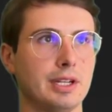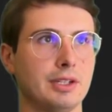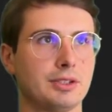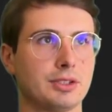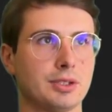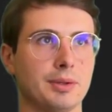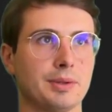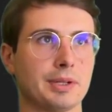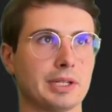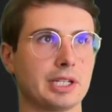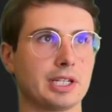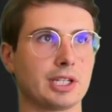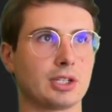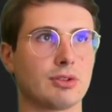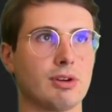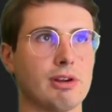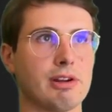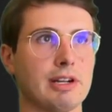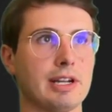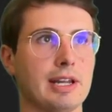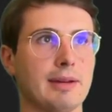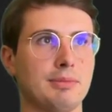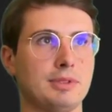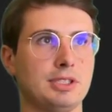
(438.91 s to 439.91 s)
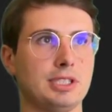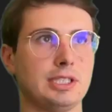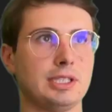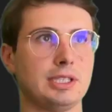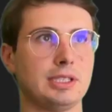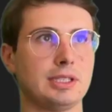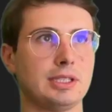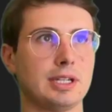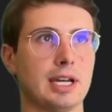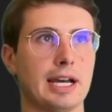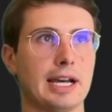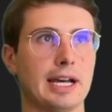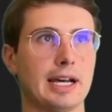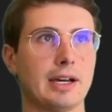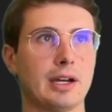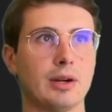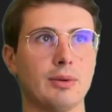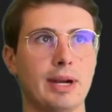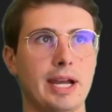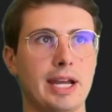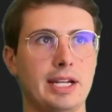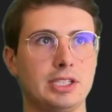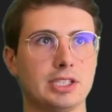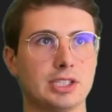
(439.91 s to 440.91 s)
So we're going to create an empty uh,
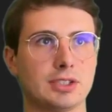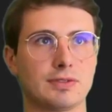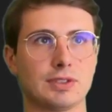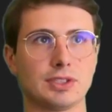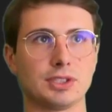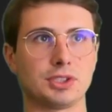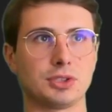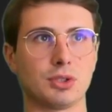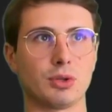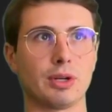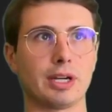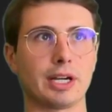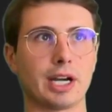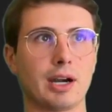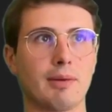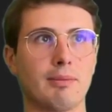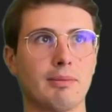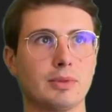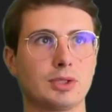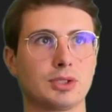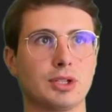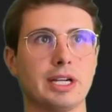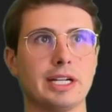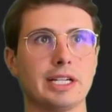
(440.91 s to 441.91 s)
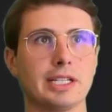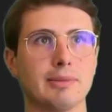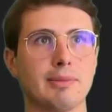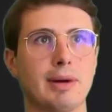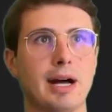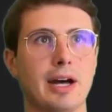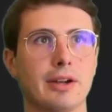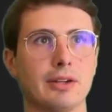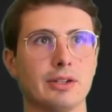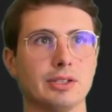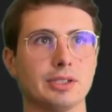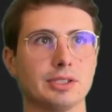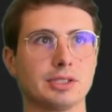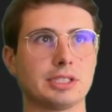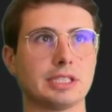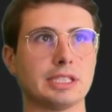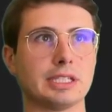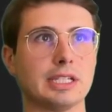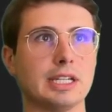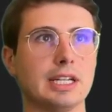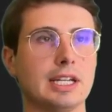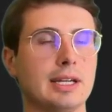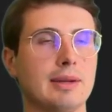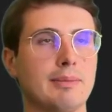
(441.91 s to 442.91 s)
array just for storing our training the models
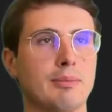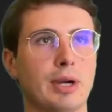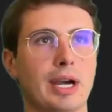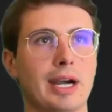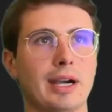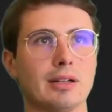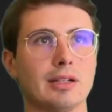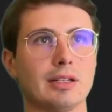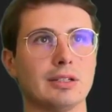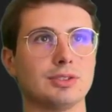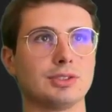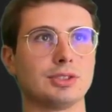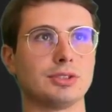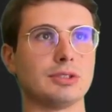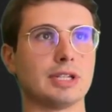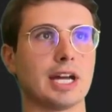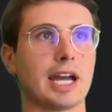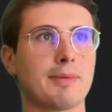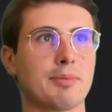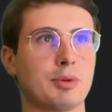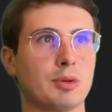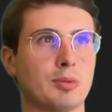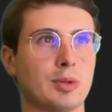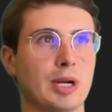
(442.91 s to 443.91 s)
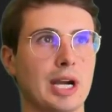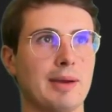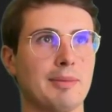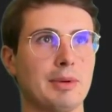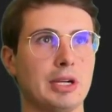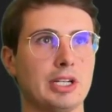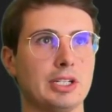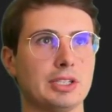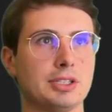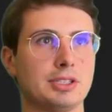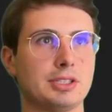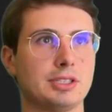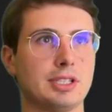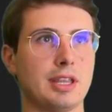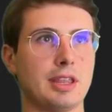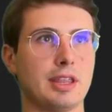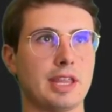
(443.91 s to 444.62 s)
and parallel and tune hyperparameters.